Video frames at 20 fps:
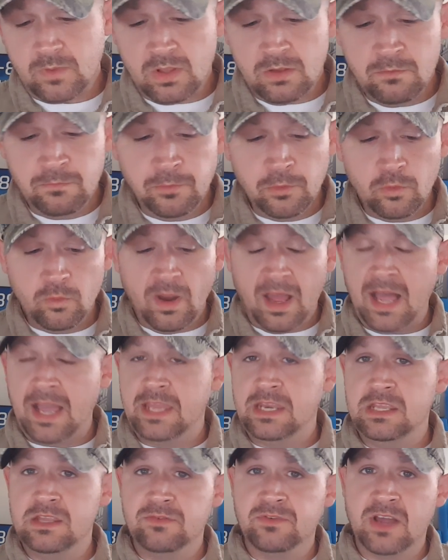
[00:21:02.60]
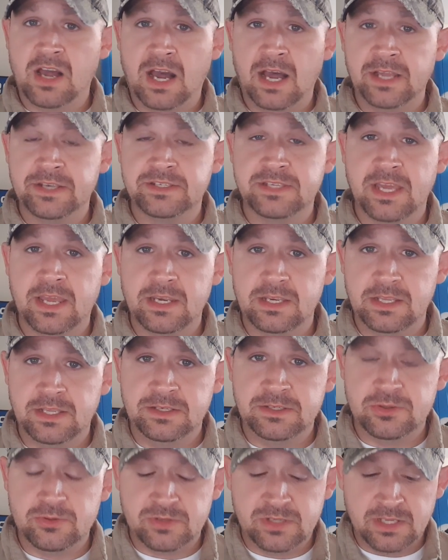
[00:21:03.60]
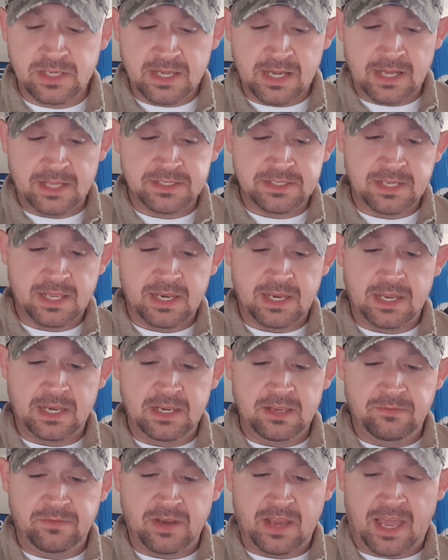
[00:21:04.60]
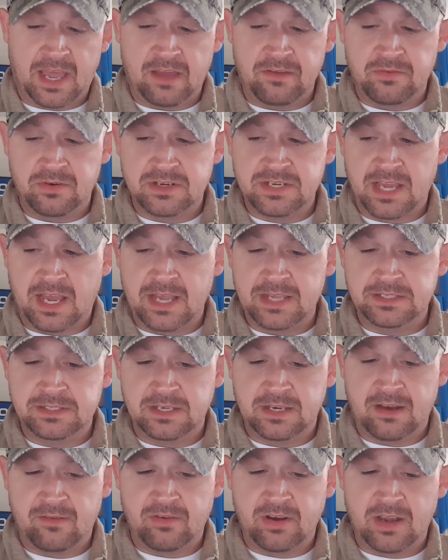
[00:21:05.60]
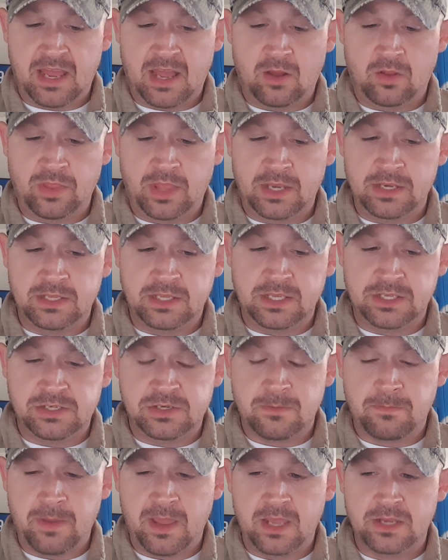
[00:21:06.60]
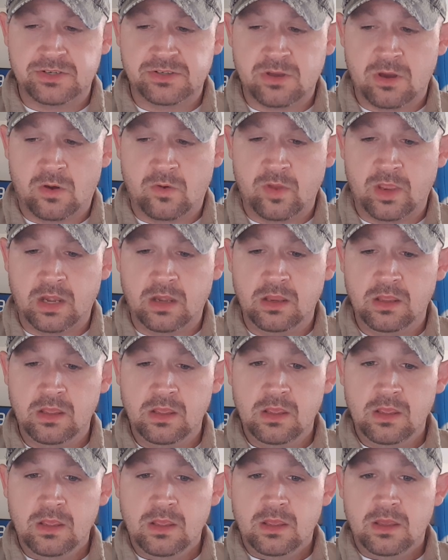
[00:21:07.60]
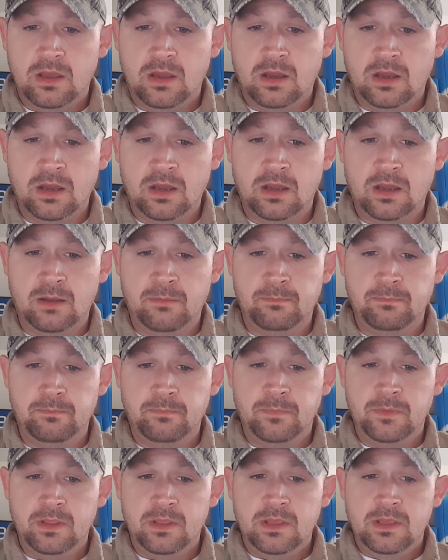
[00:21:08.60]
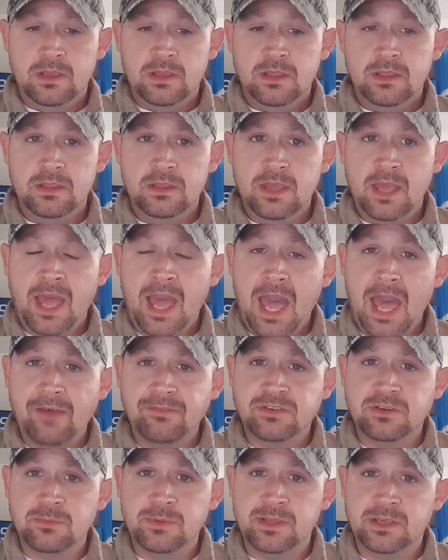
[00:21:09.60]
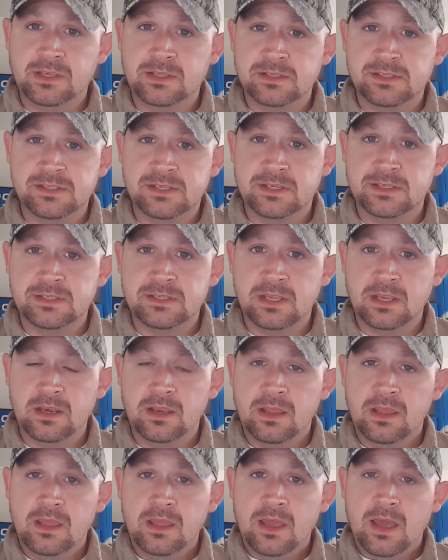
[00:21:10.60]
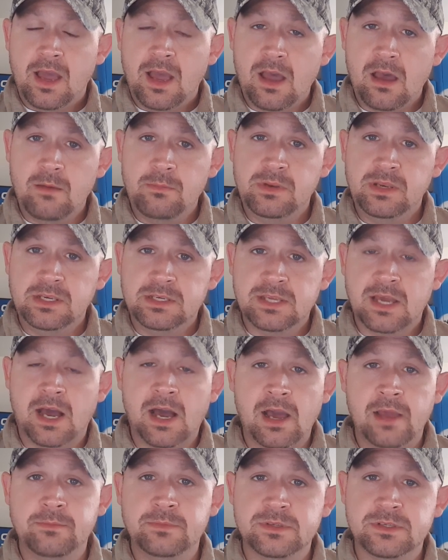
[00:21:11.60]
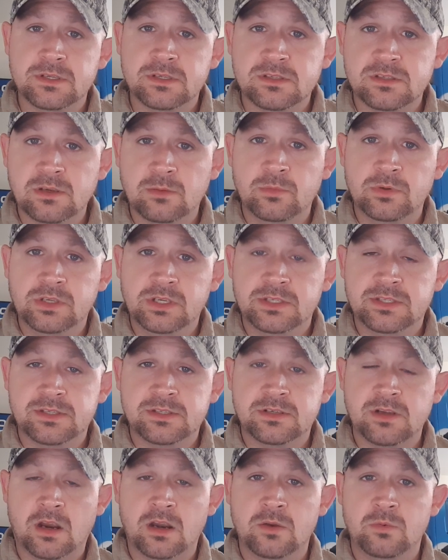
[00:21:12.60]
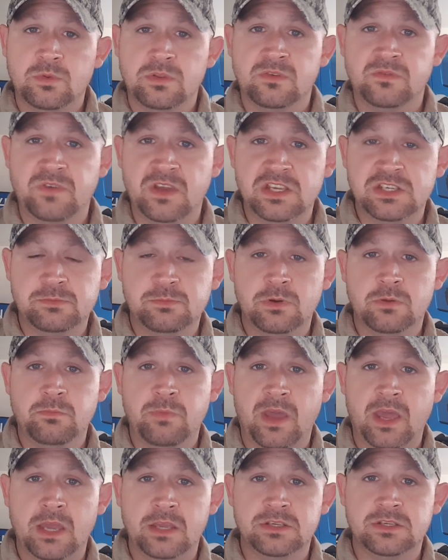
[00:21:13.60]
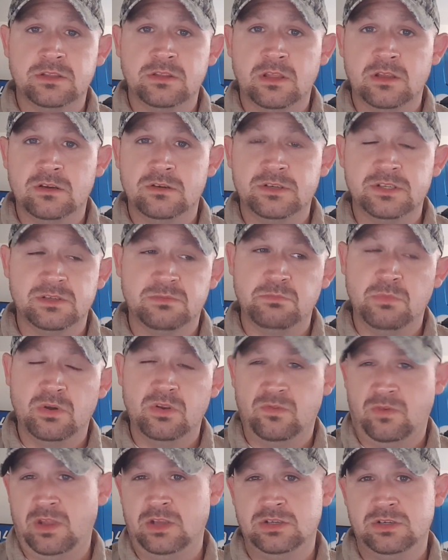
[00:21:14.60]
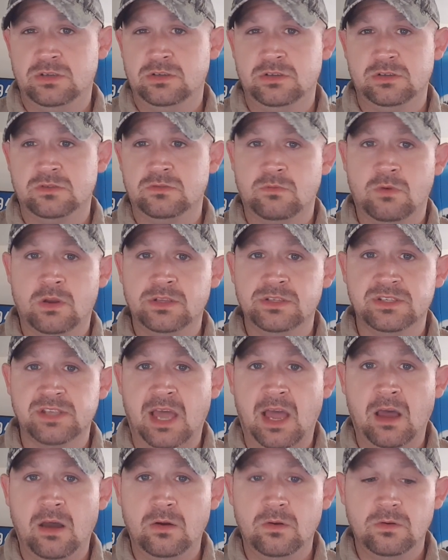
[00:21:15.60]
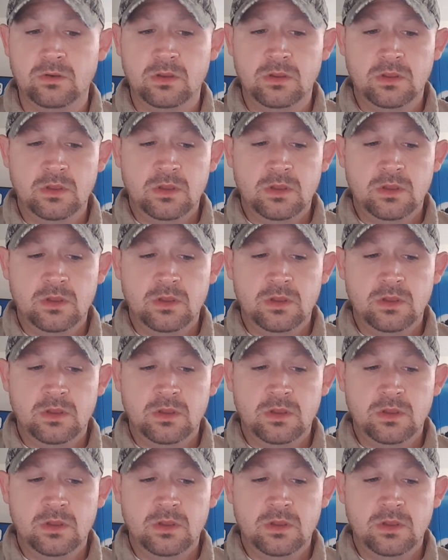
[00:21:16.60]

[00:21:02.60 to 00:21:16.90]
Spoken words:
variety of content, interesting content, and even advertising every now and then to get your page going, you have to be consistent. How many times does someone get started with a Facebook page and their just motivation just runs out?